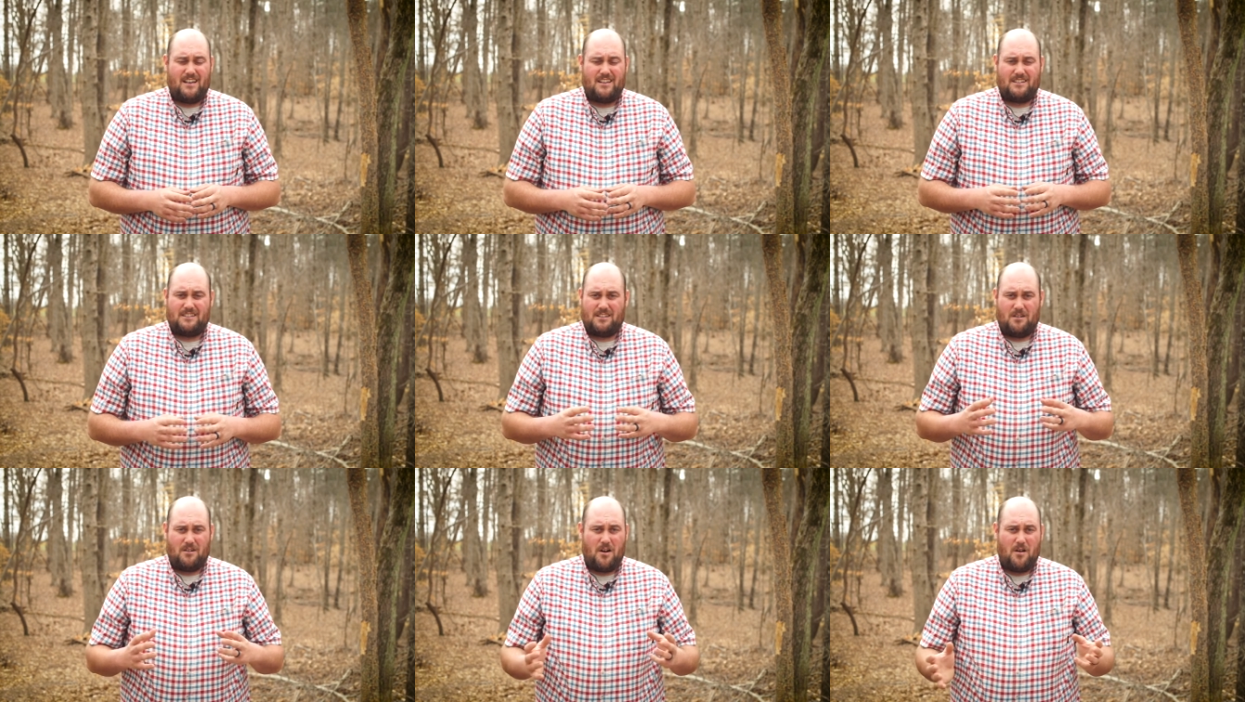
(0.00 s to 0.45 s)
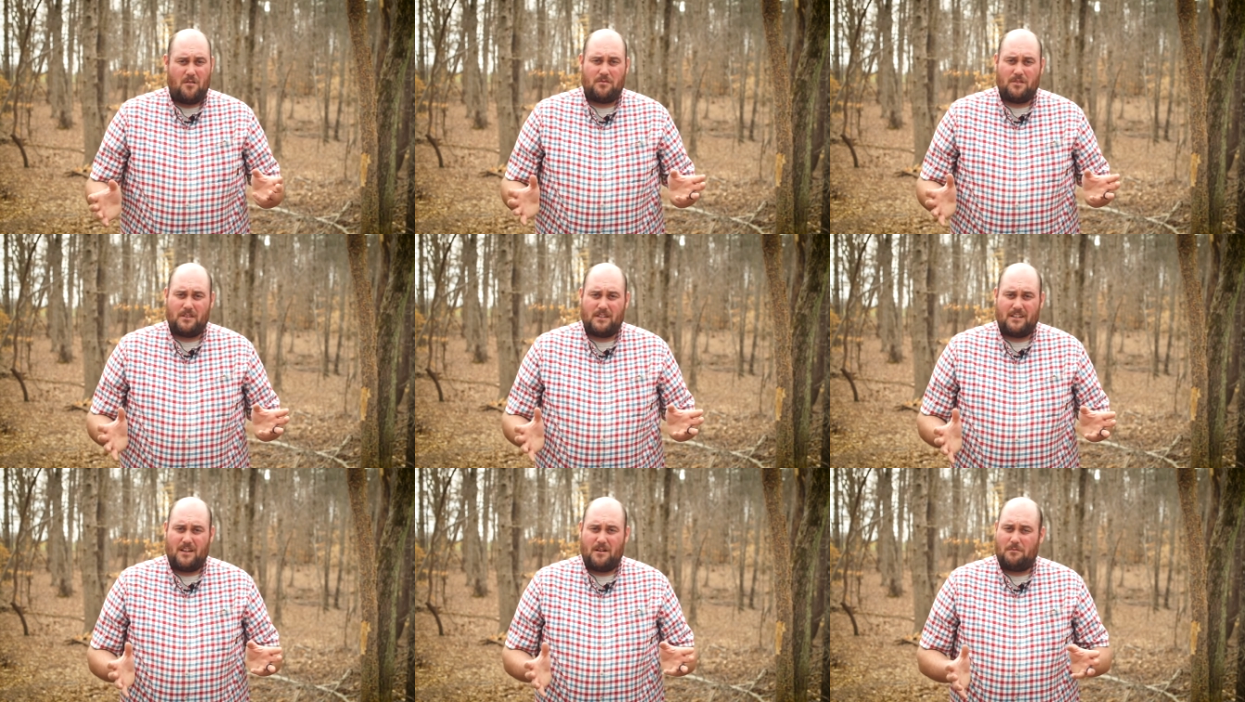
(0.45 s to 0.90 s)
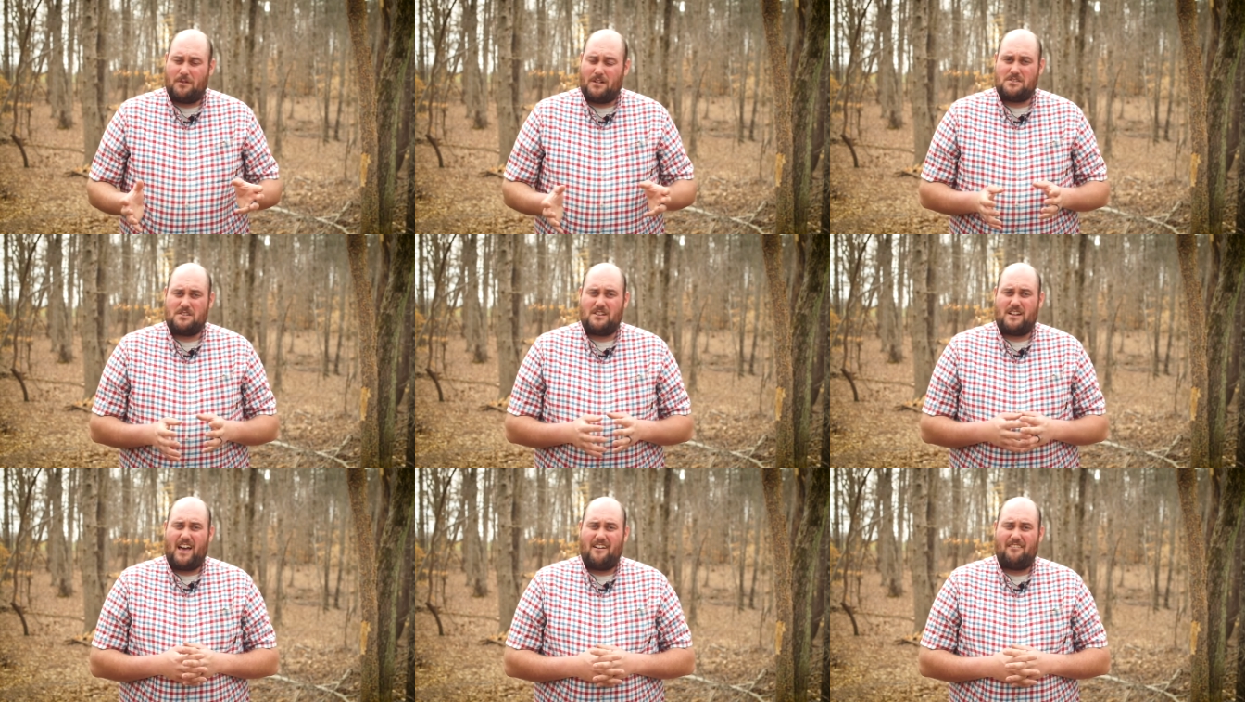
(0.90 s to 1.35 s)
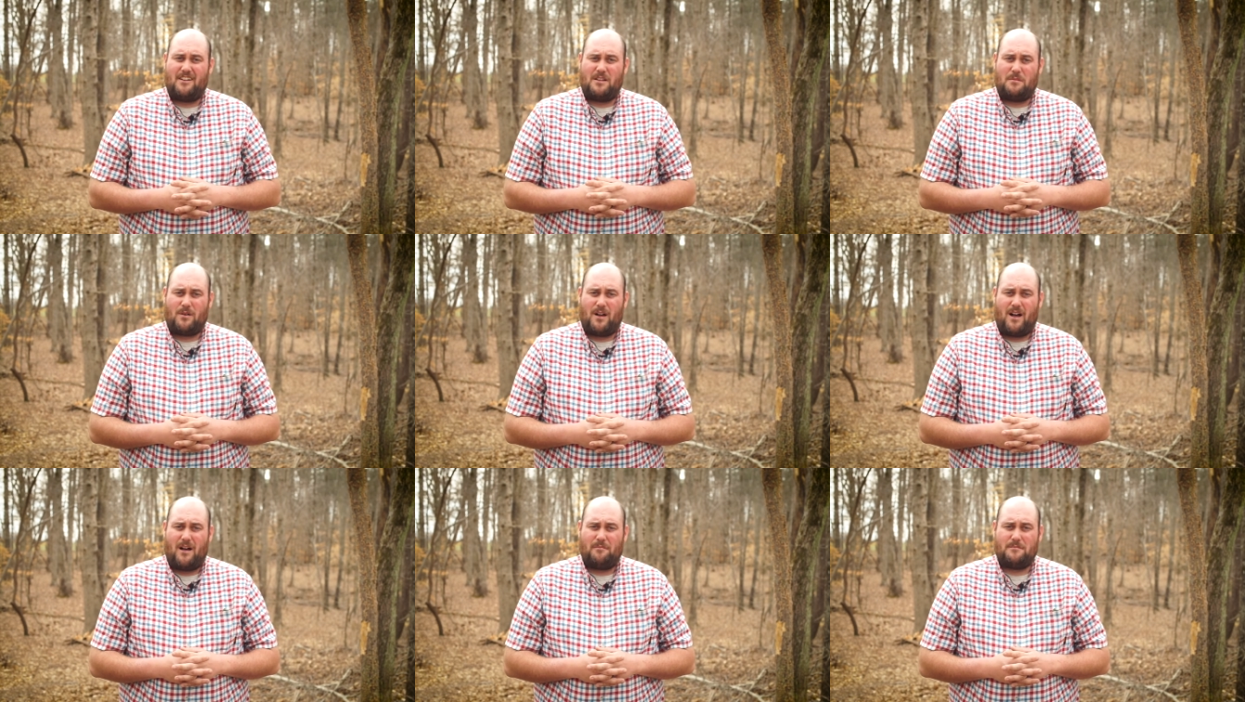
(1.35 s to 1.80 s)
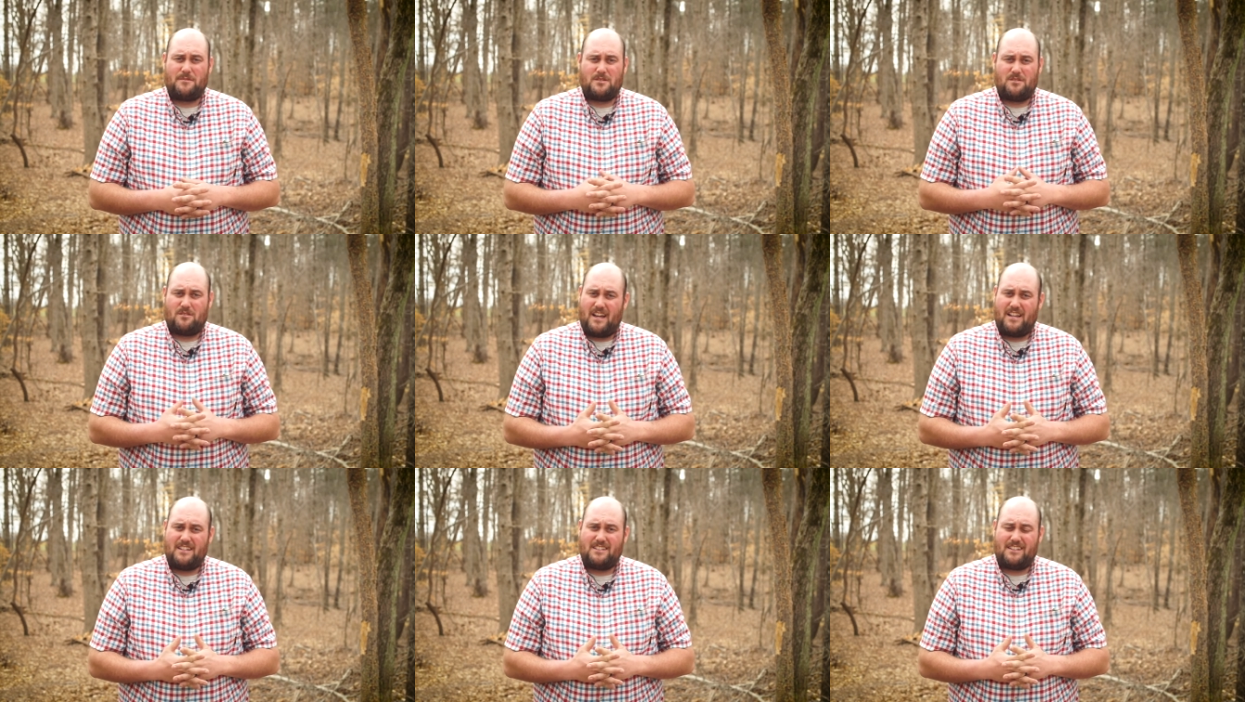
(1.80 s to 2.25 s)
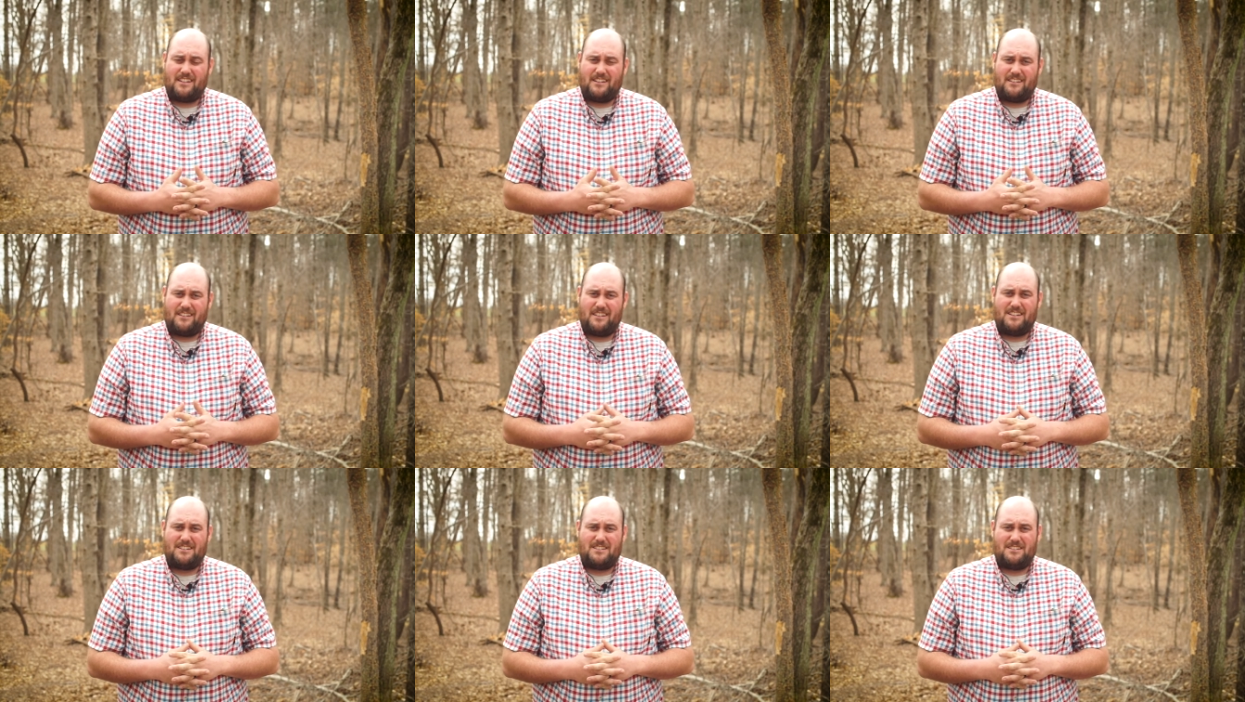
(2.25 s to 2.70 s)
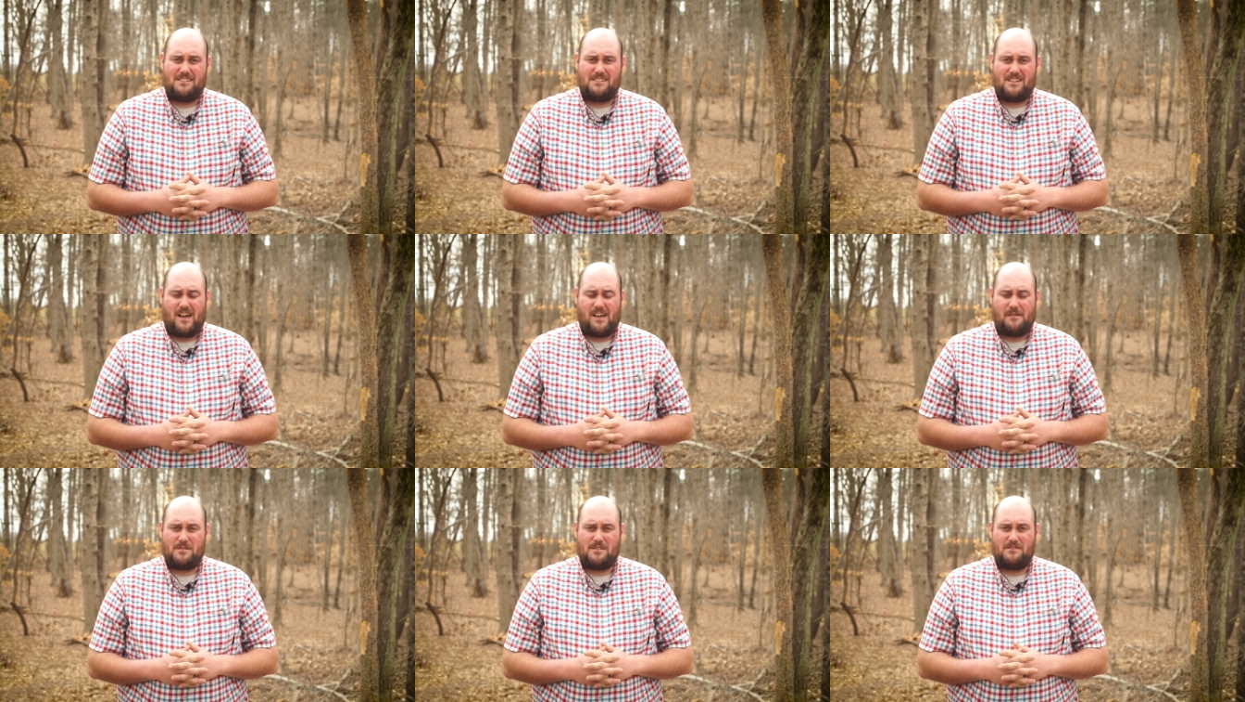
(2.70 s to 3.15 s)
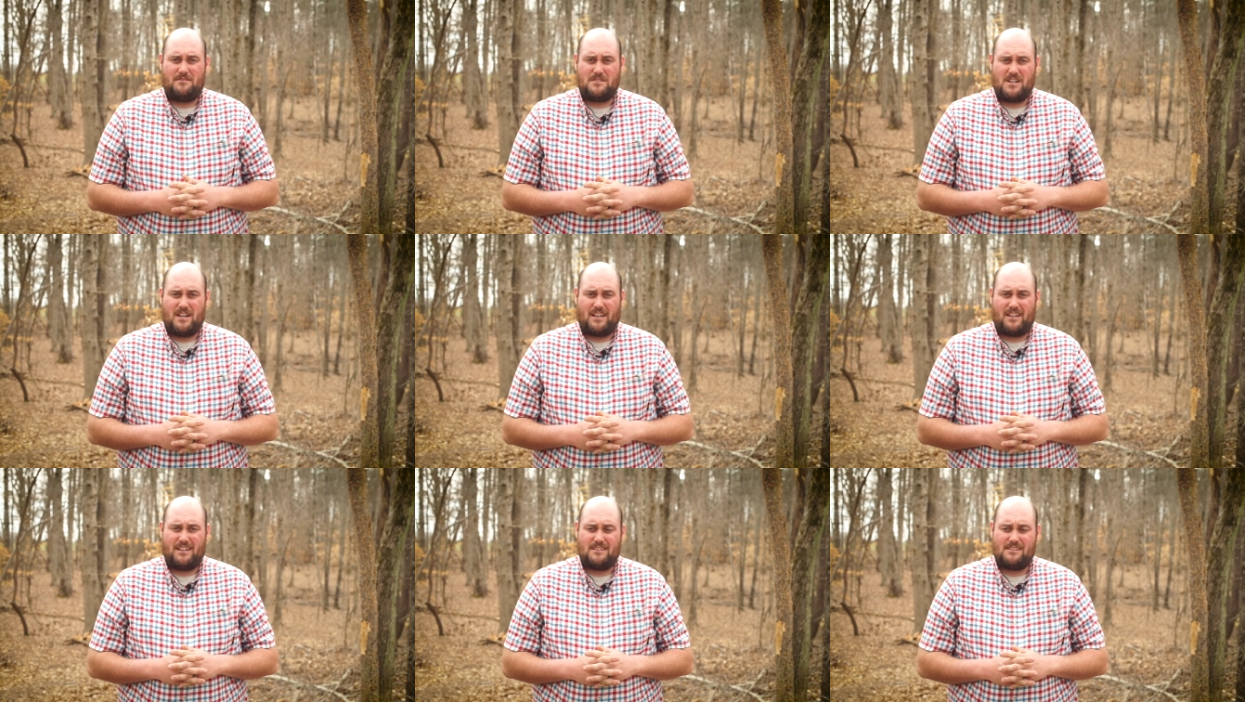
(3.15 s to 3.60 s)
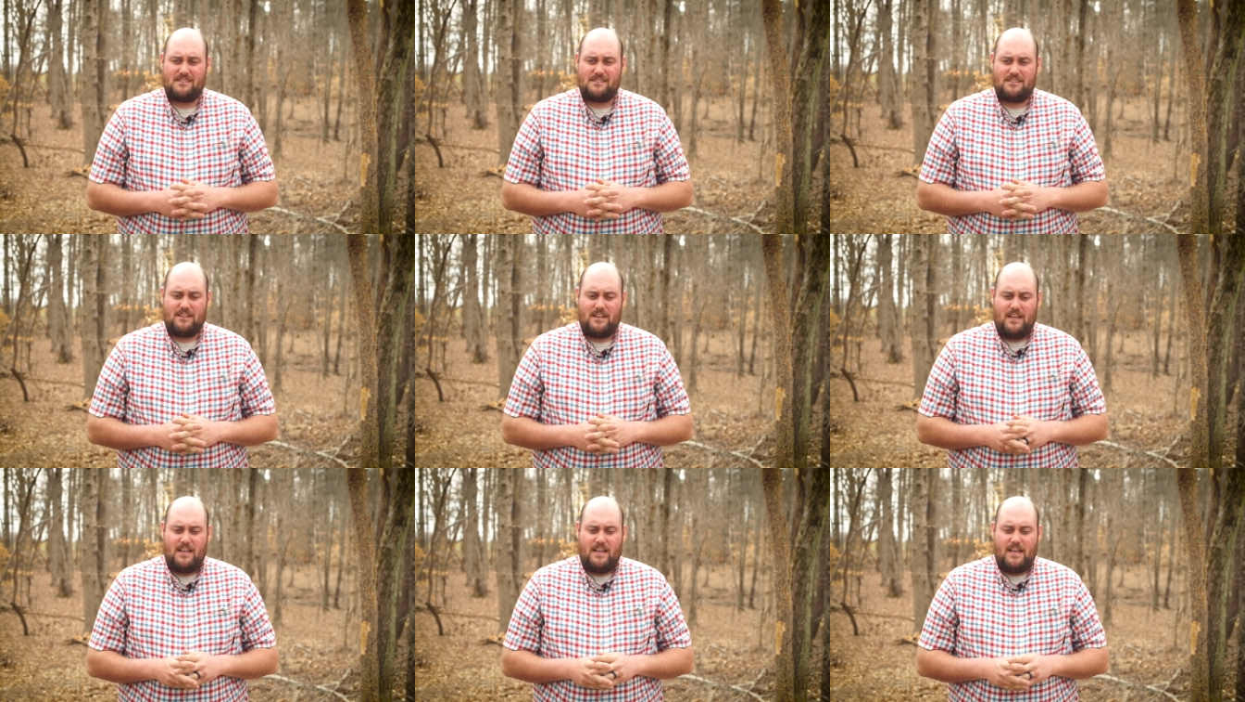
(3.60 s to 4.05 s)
So hopefully nobody should have any problems raising these types of chickens,